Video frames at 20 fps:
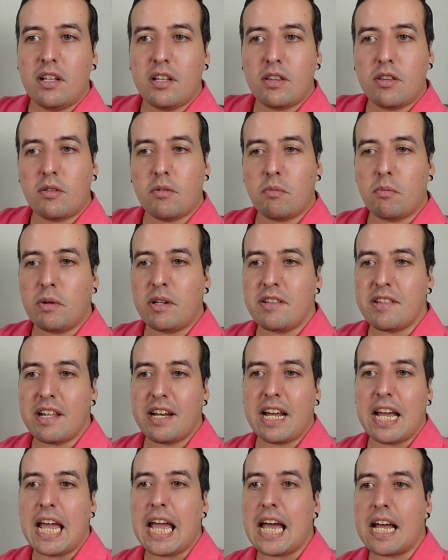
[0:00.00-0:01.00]
The reason
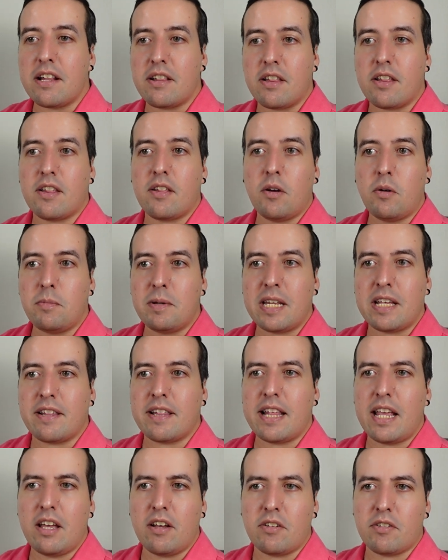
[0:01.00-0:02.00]
I had so many
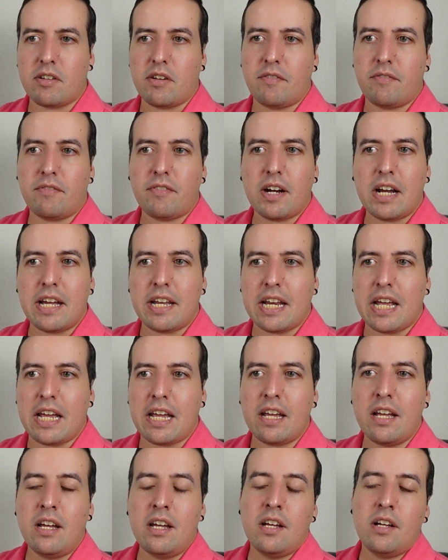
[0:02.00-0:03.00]
sales on
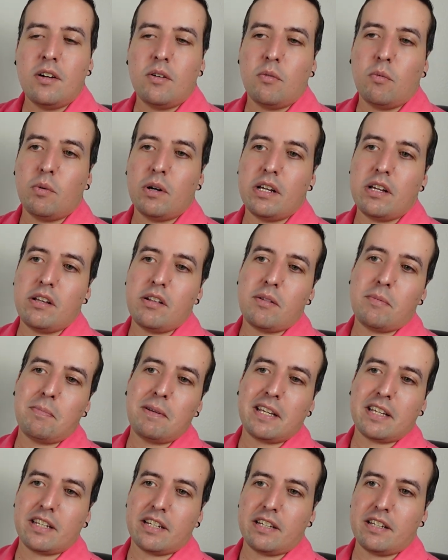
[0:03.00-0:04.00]
Friday was
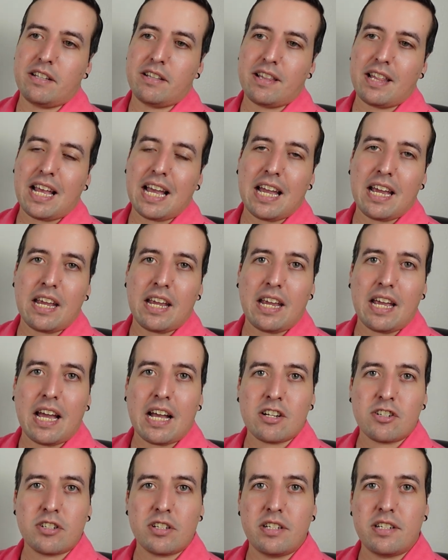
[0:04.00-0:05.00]
because I
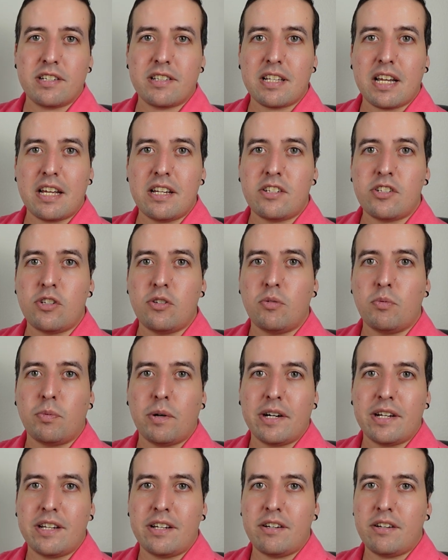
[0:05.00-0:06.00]
actually decided to
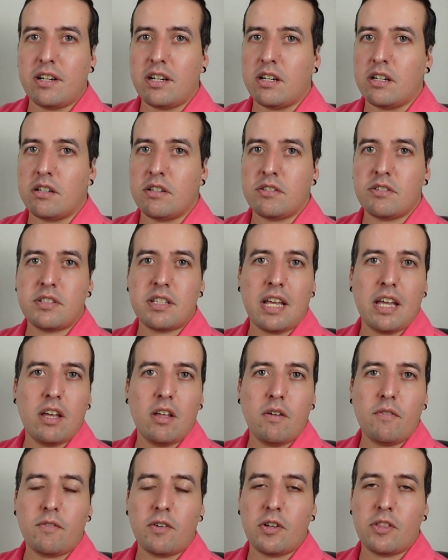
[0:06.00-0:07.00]
run a
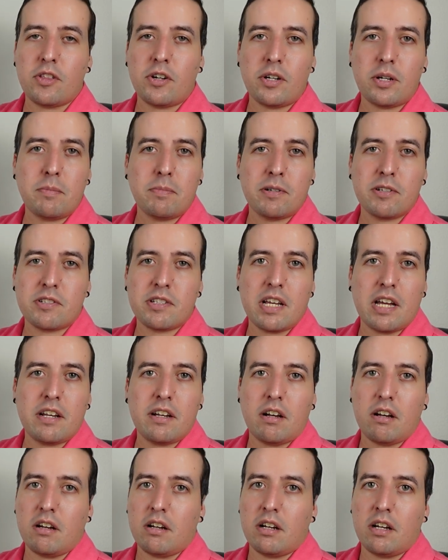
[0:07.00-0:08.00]
sale for 30%
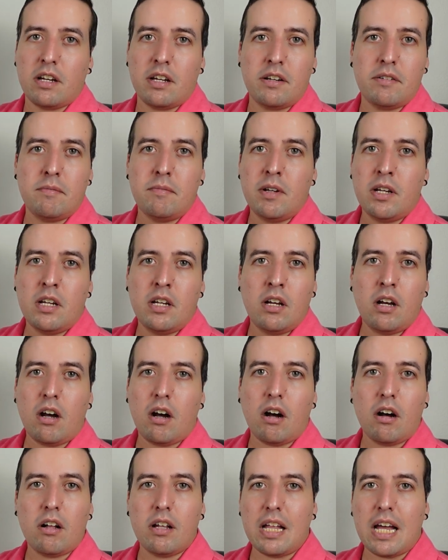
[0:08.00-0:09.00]
on
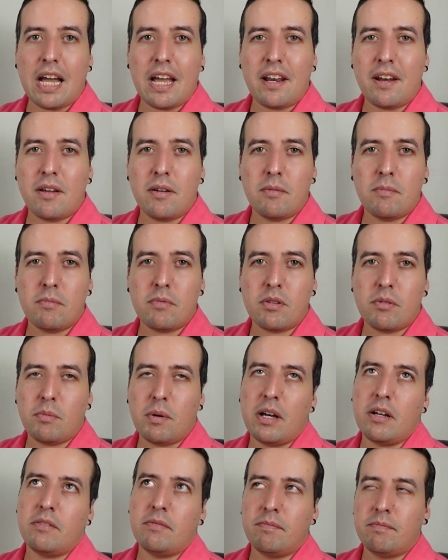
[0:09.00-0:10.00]
all items,
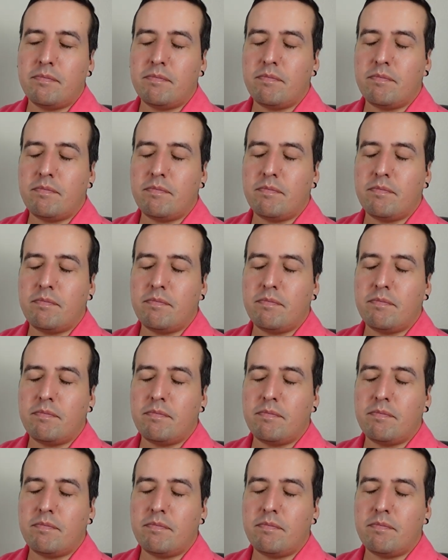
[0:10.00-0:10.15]
well,